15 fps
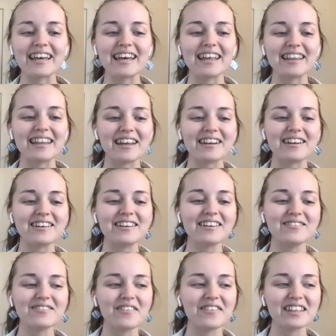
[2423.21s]
And then
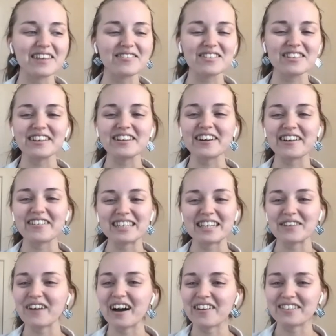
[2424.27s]
when we left the theater, I was like,
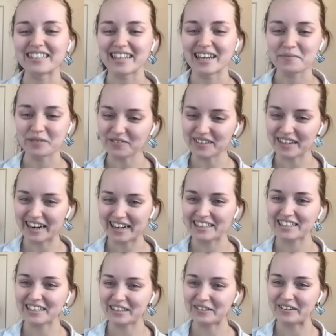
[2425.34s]
why was that movie
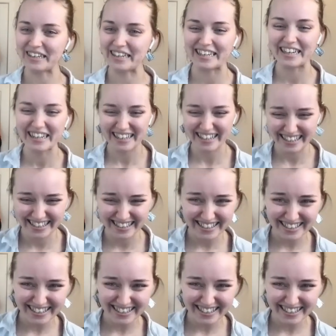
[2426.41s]
actually really good?